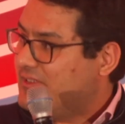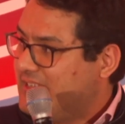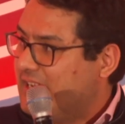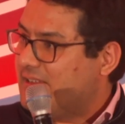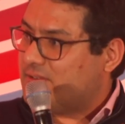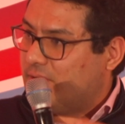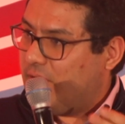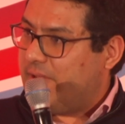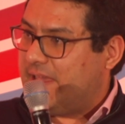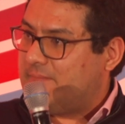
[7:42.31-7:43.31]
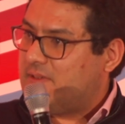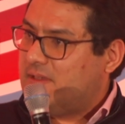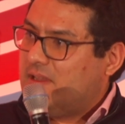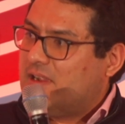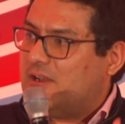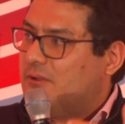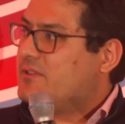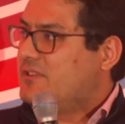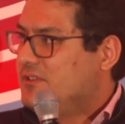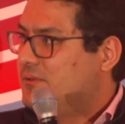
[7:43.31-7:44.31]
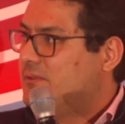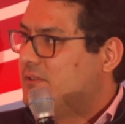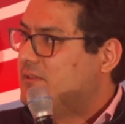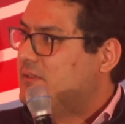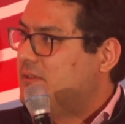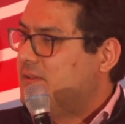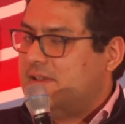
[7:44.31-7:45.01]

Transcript: dealers or OEMs closer to users.